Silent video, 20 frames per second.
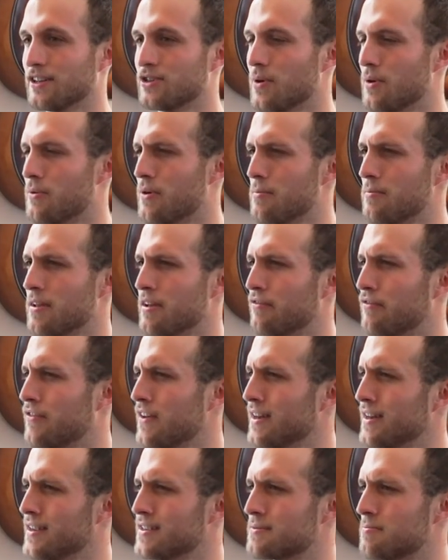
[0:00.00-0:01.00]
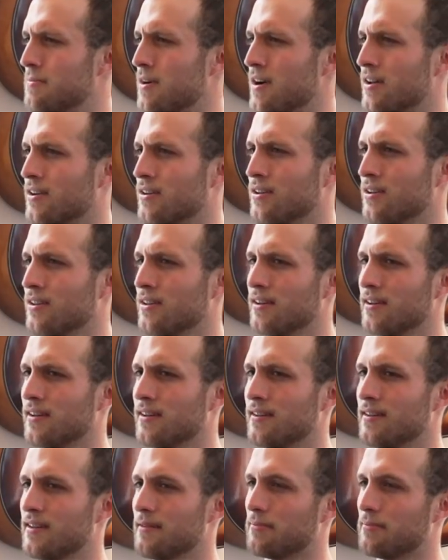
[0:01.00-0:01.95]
Like, do I want to be a fitness model?